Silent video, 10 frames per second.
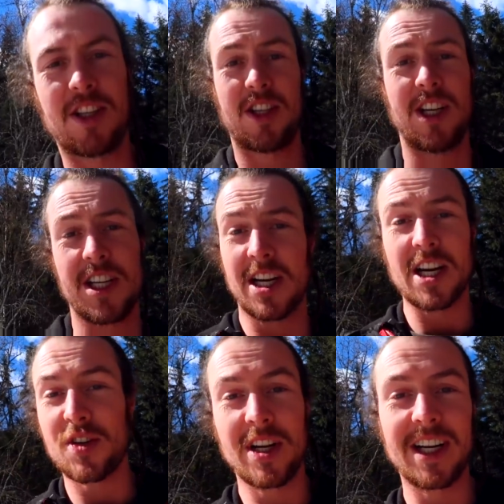She is
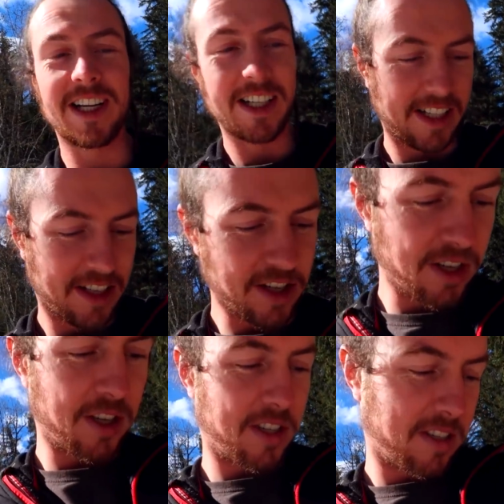nice, really.
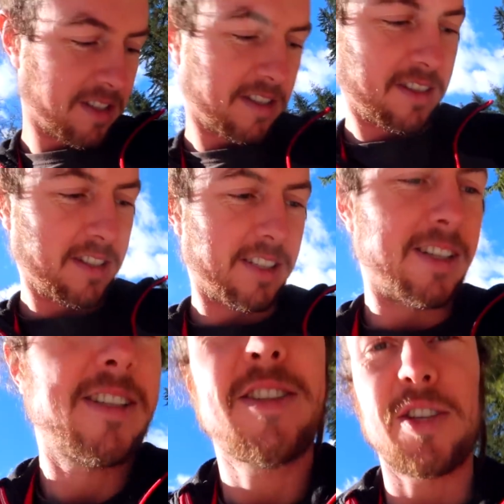She's just
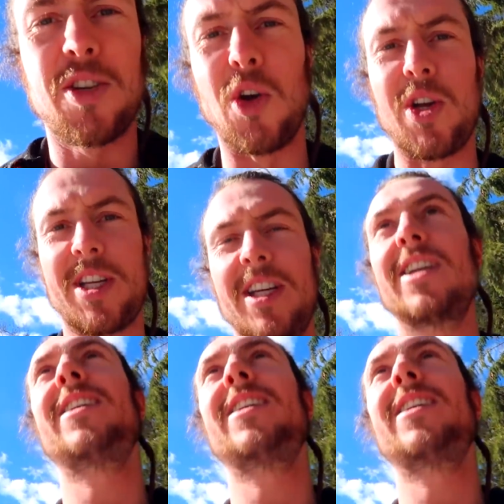noisy.